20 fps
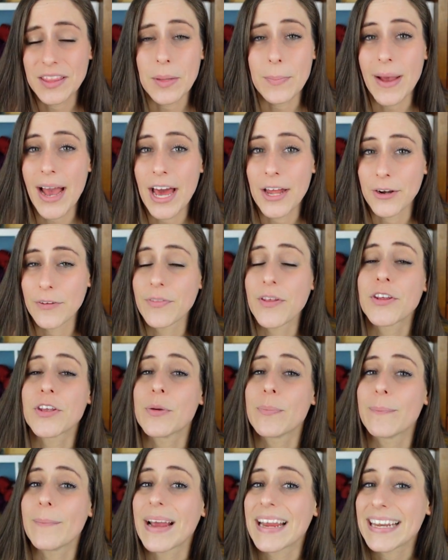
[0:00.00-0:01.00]
in the pattern that
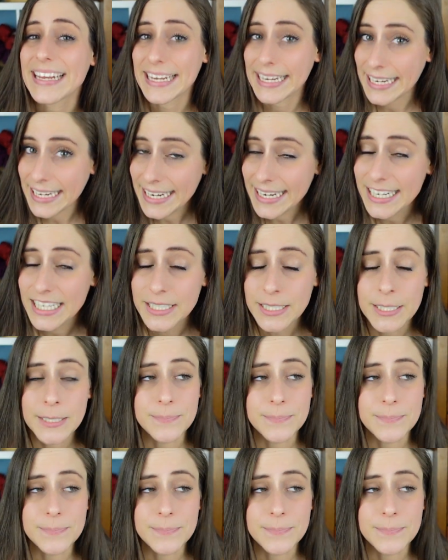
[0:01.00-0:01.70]
you might need.